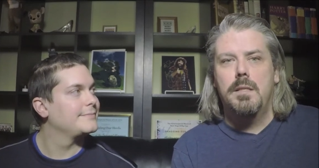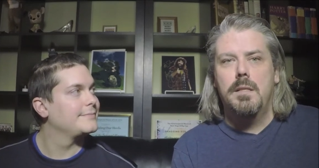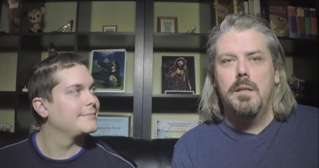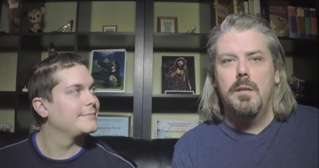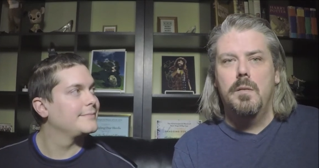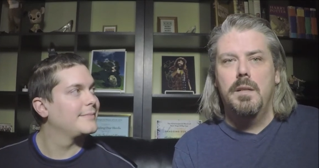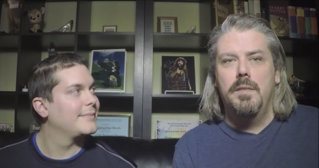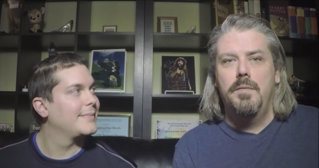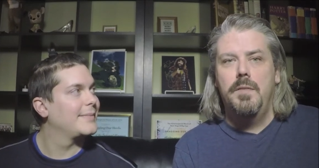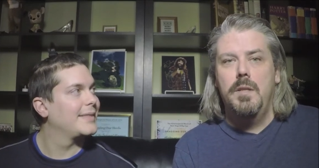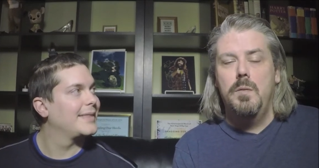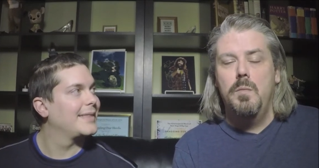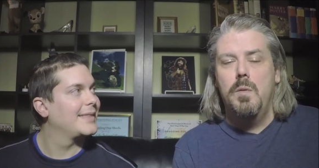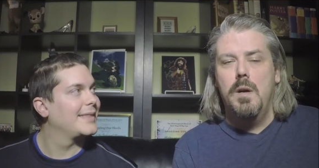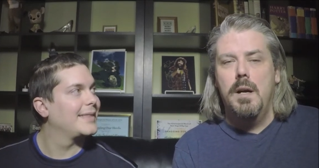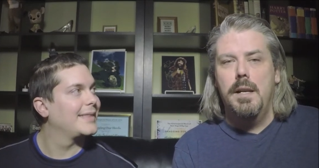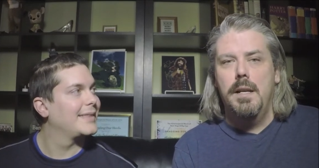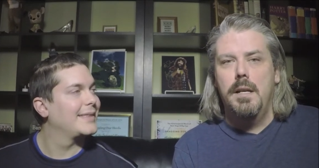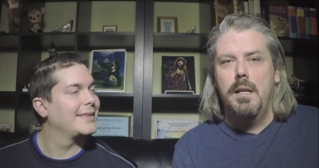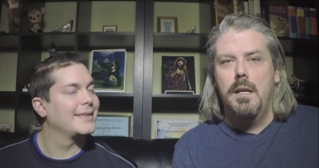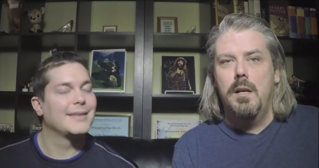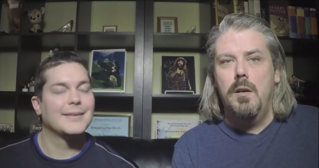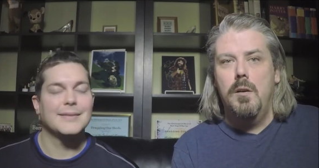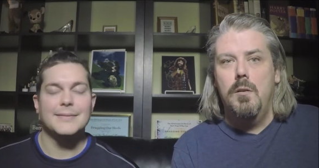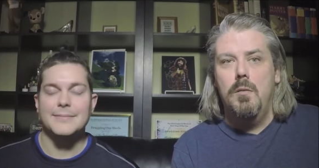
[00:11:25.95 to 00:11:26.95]
Speaker 1: So if you
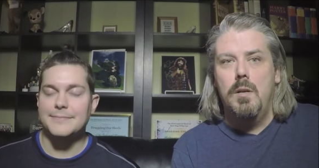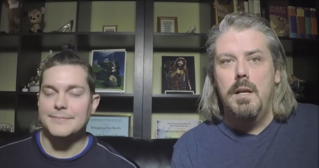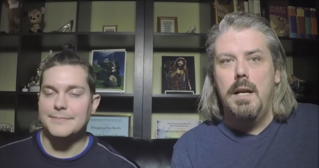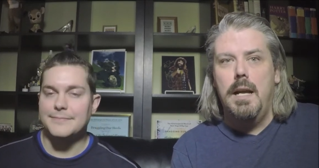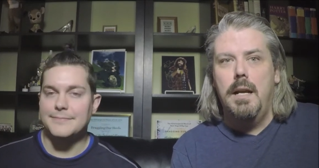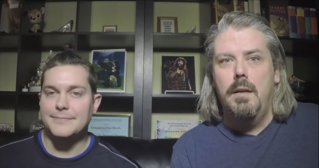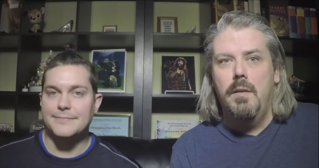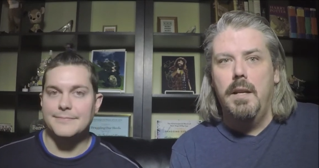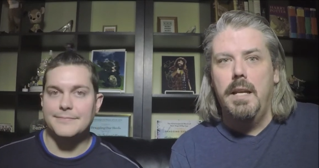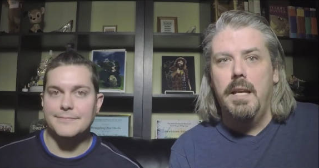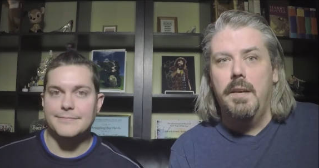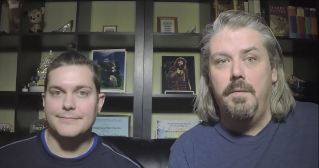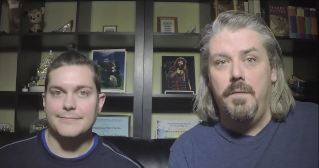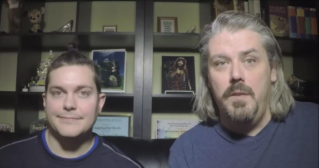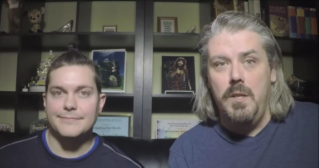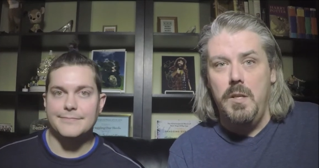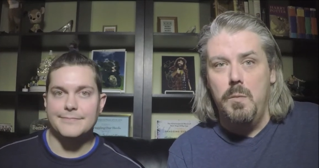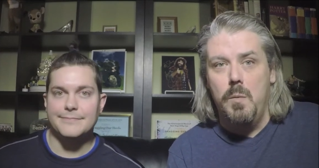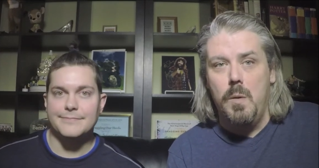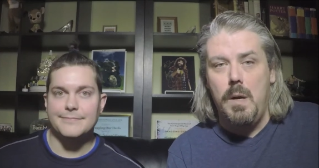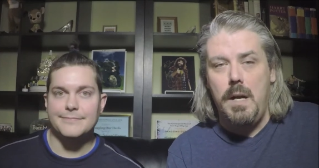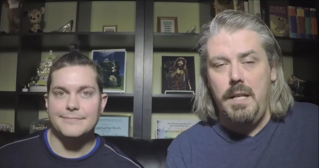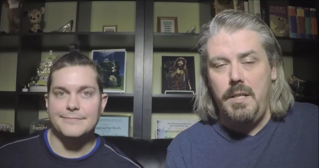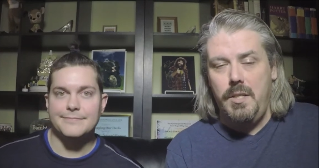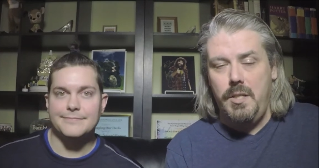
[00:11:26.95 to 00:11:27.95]
want to go, if
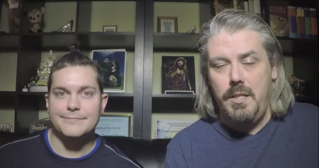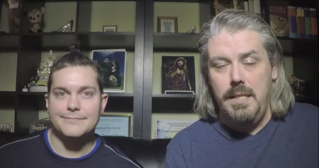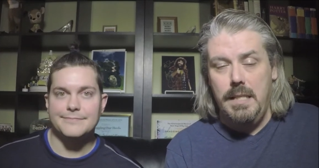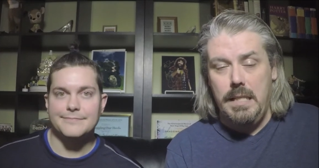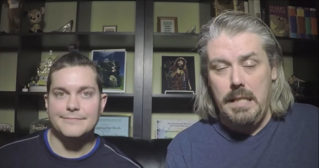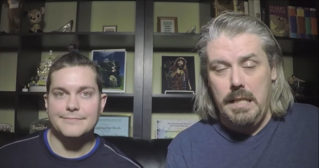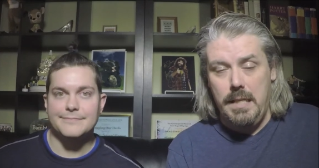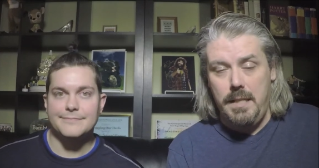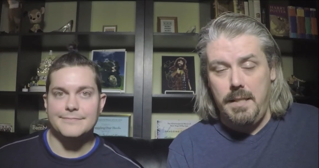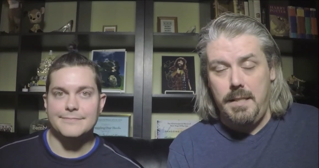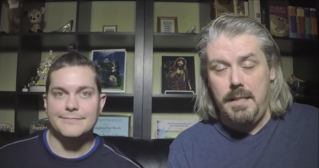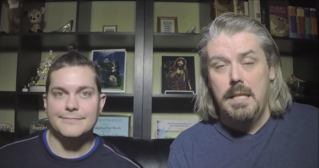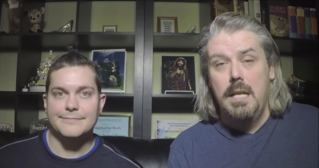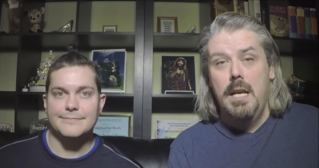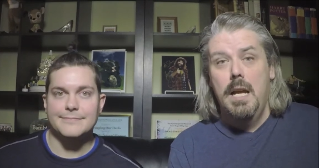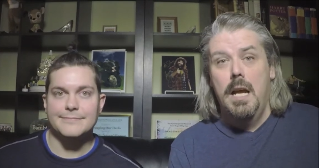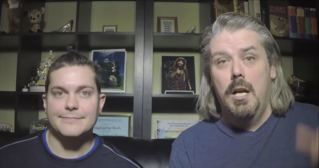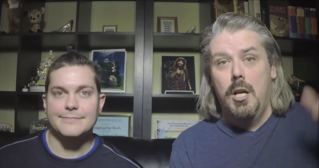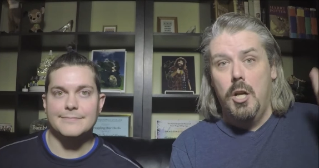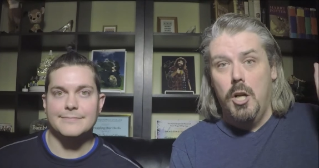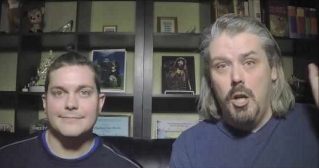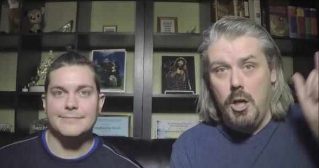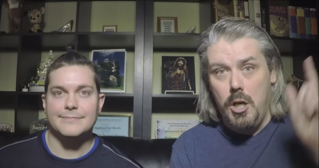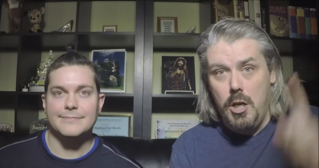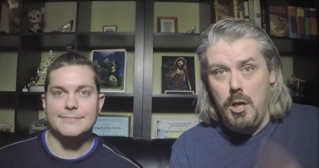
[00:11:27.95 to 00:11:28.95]
you're watching this,
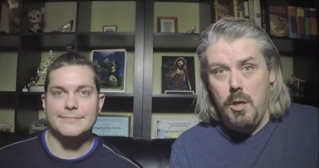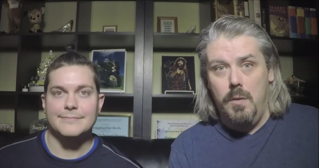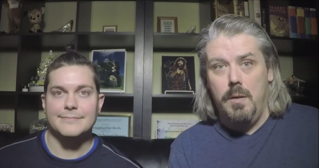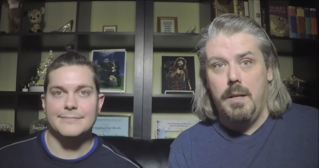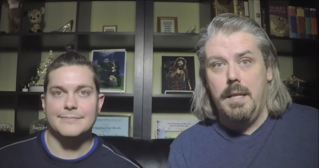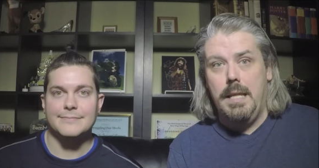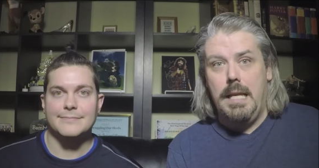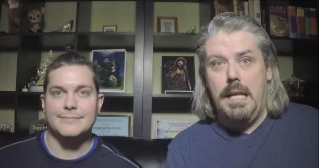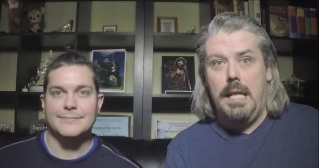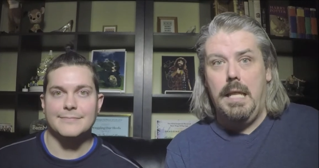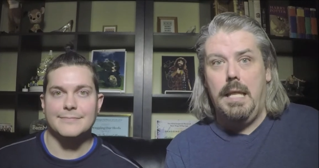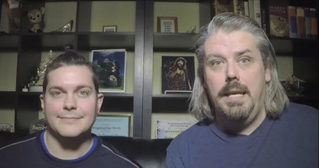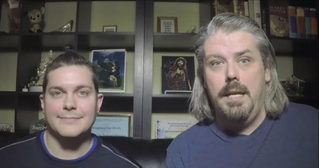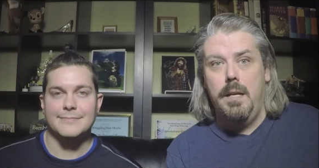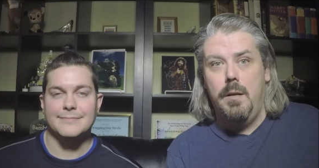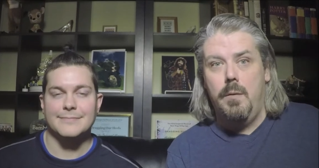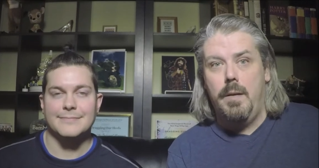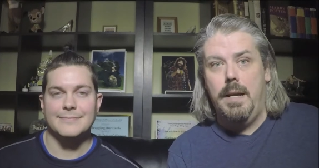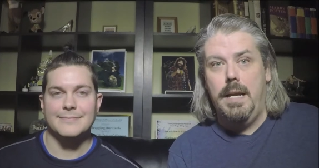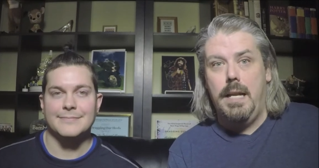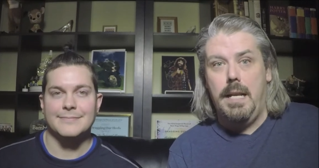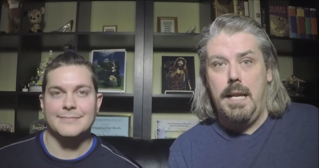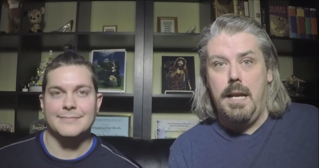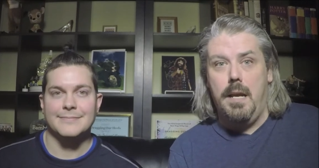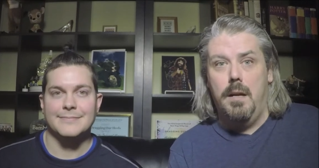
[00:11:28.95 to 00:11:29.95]
go to that link
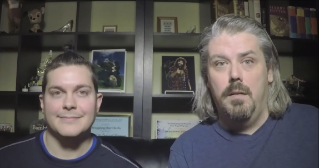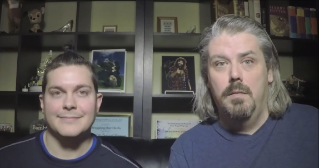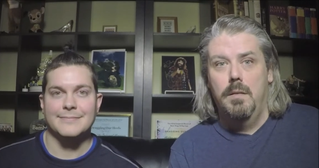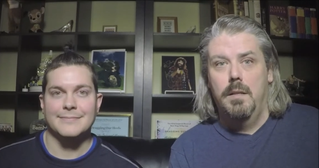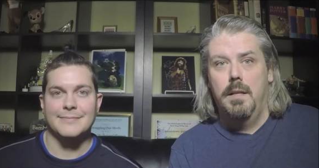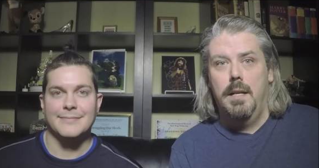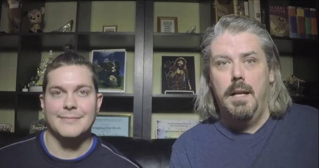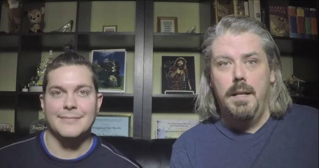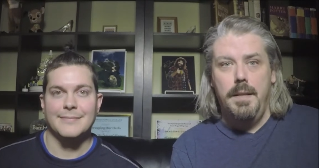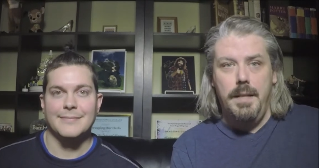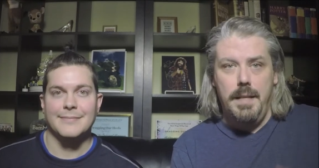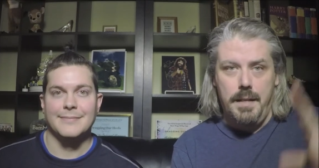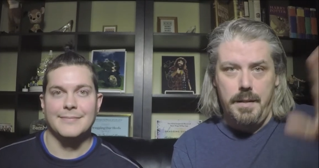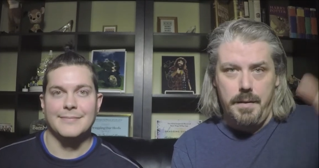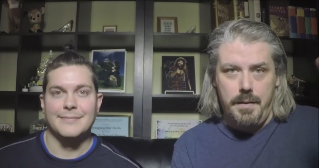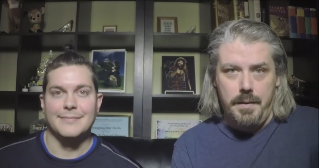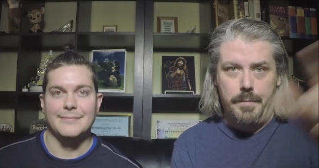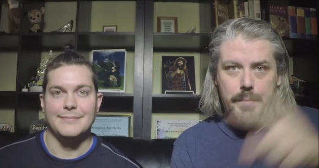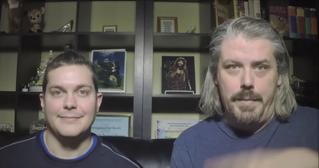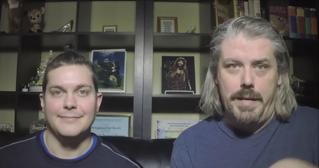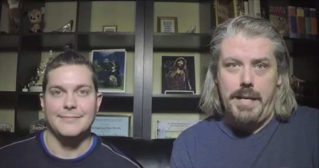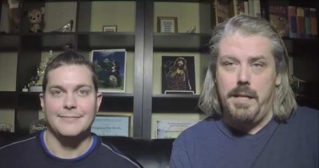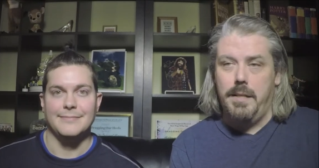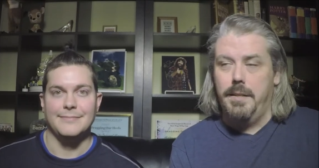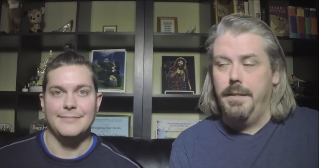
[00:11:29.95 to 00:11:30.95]
right now and then
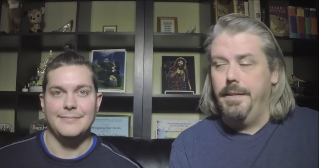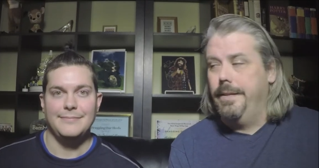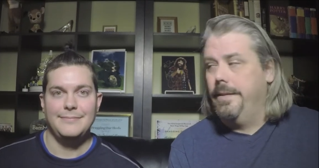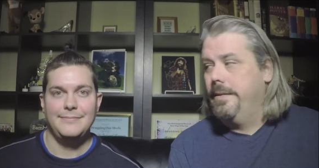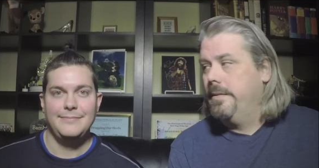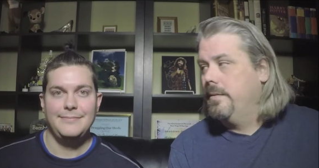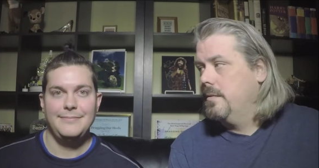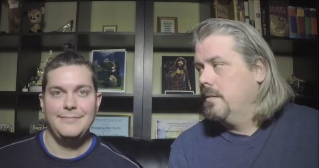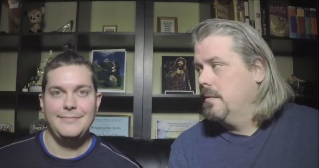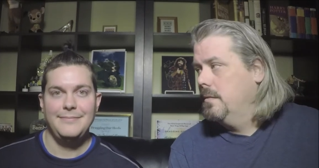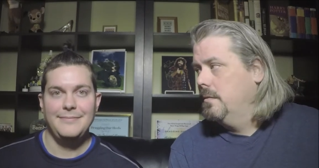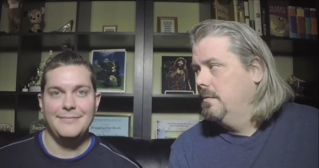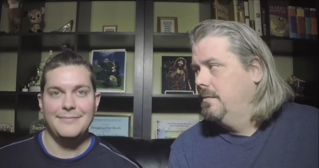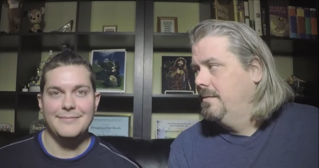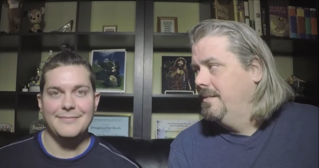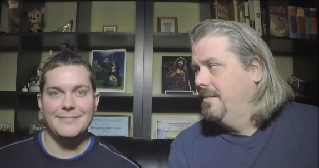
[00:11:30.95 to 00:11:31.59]
come back to this.